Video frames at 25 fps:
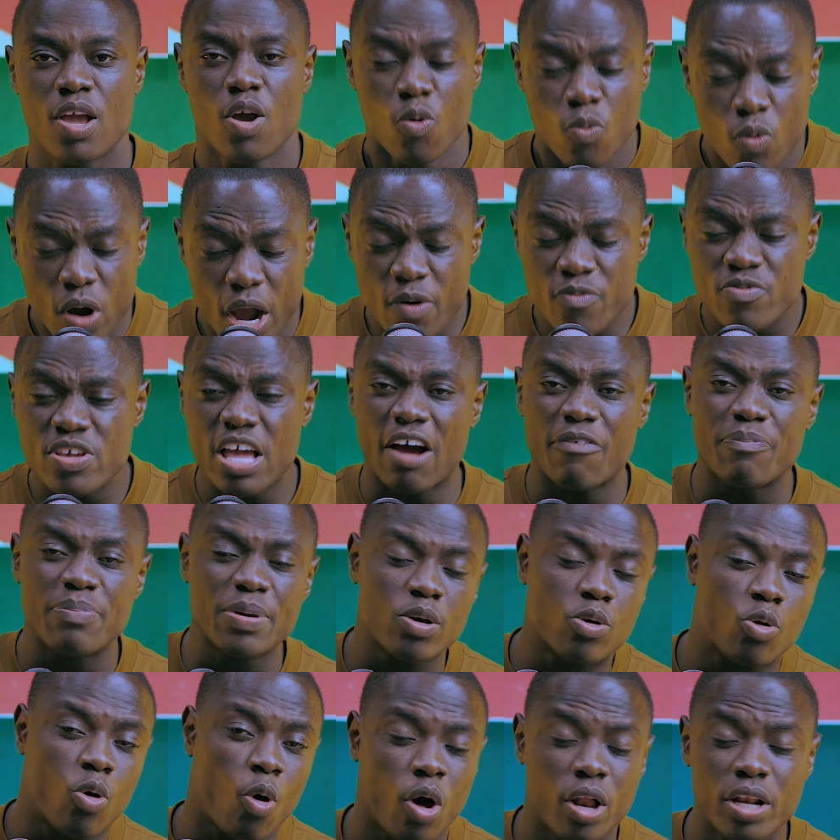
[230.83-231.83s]
where we have
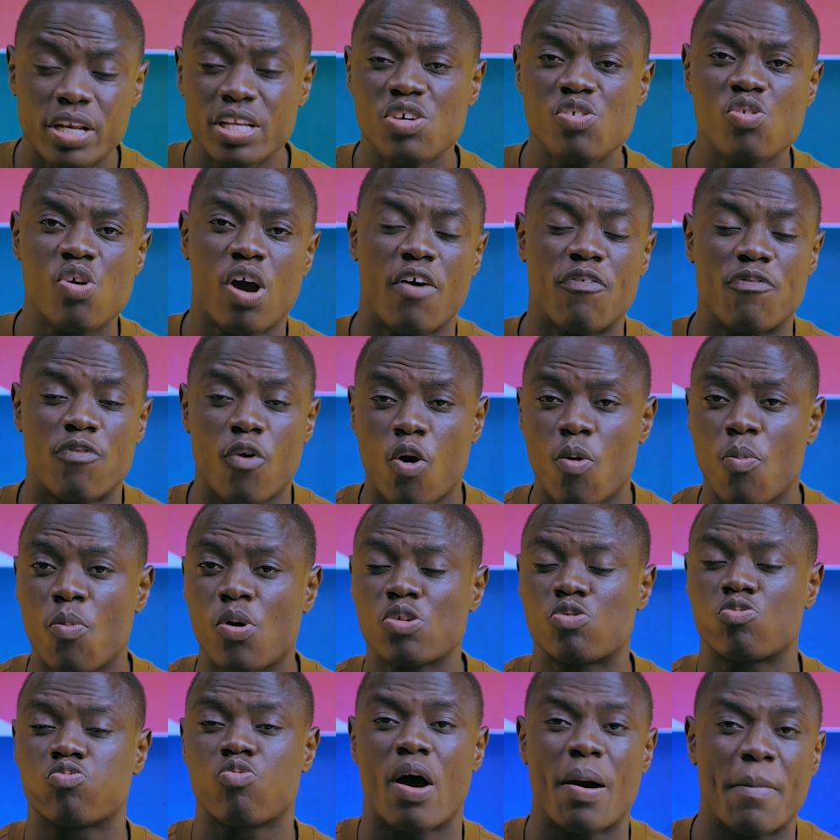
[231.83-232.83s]
been calling you out for
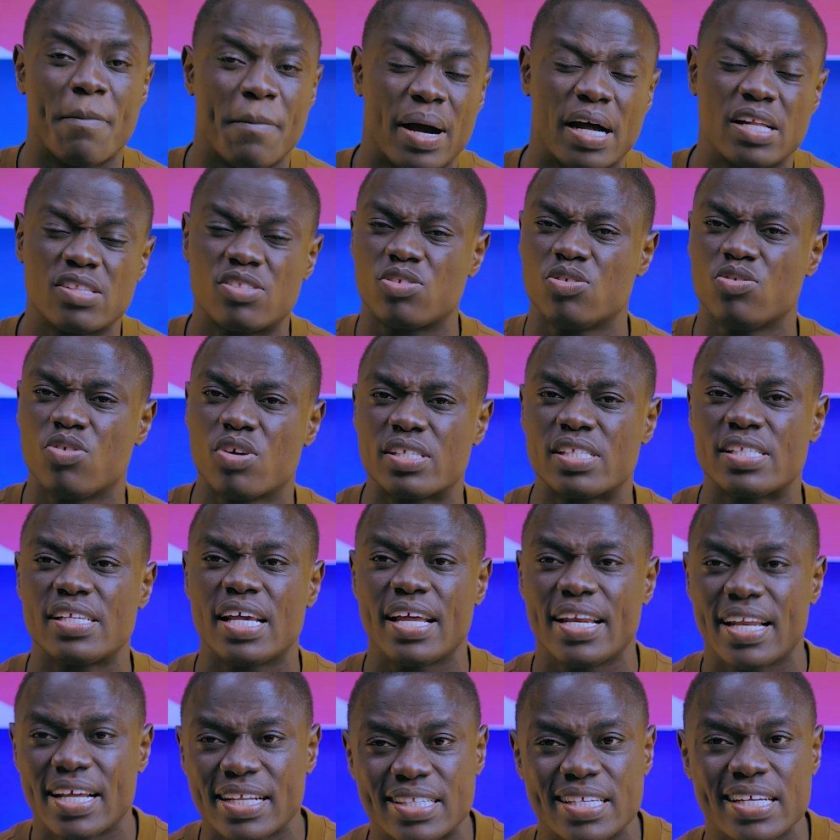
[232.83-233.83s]
almost 1 month, you don't
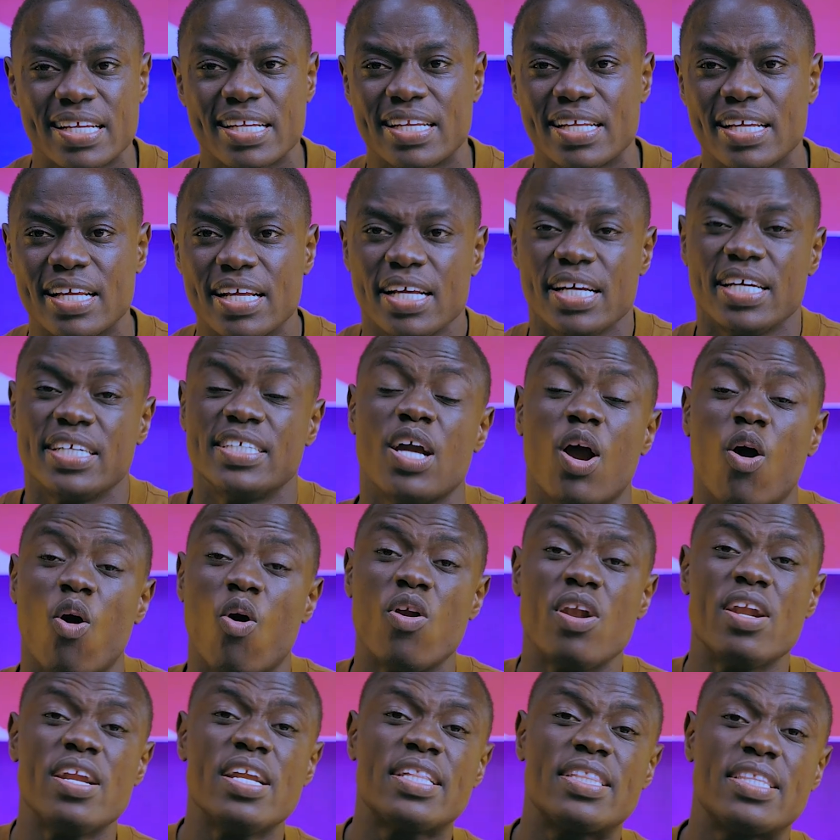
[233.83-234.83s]
say anything. The
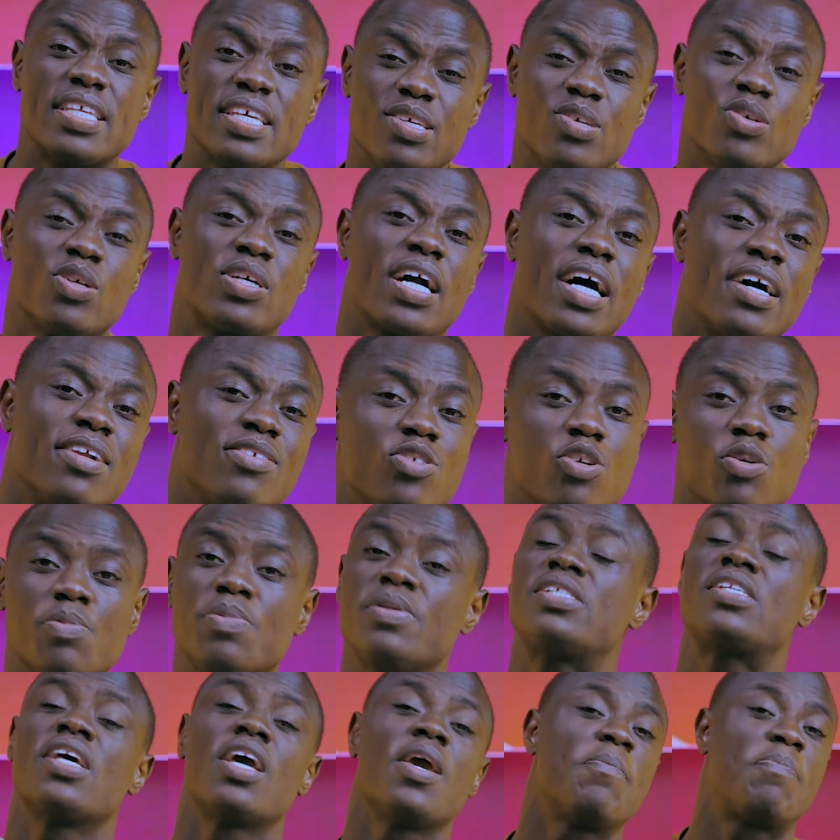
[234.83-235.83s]
only thing you can do
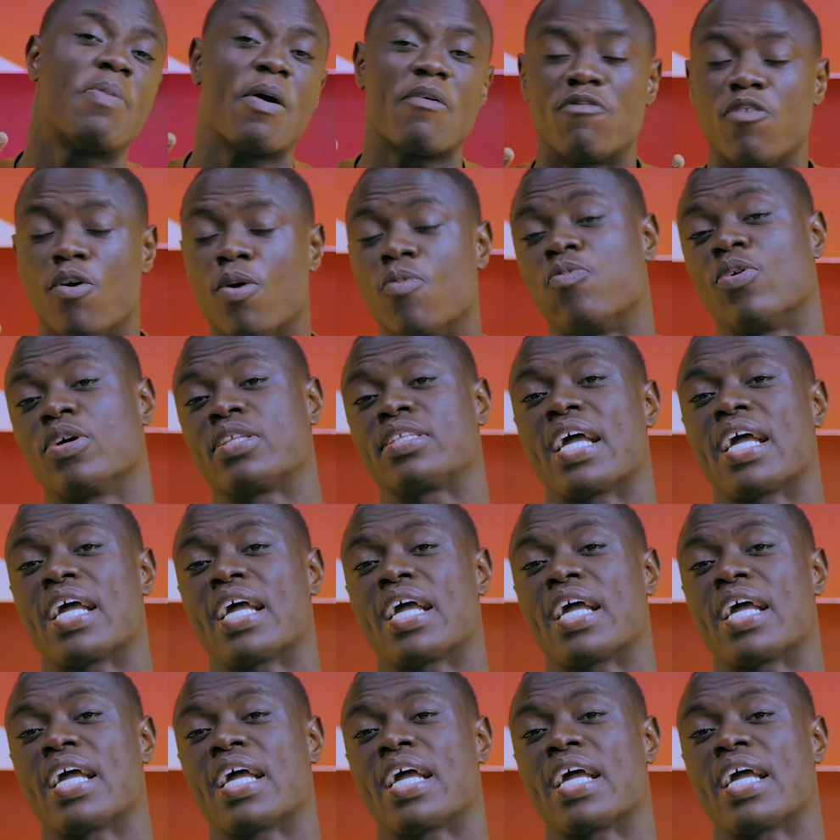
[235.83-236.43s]
is say you perform for